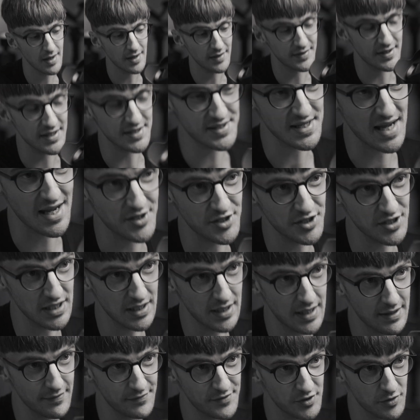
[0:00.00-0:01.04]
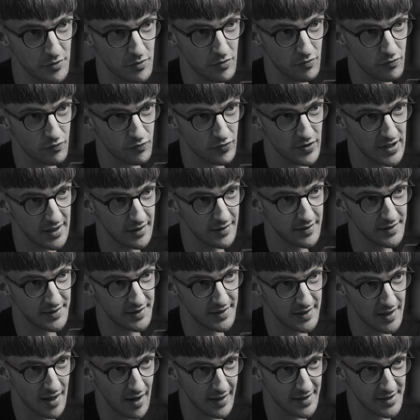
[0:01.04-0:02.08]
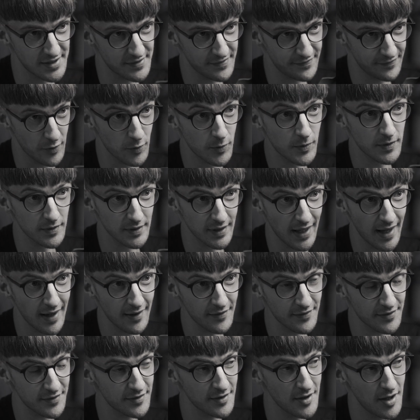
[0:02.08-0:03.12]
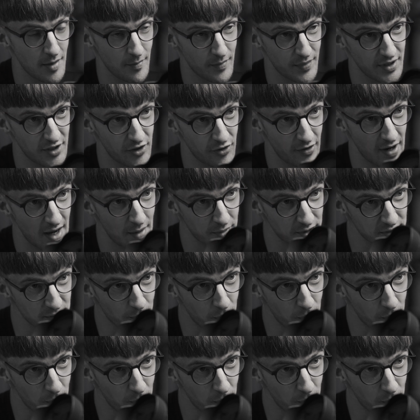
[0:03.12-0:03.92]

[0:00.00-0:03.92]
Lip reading: this actually gives you a real nice focal length, but you're able to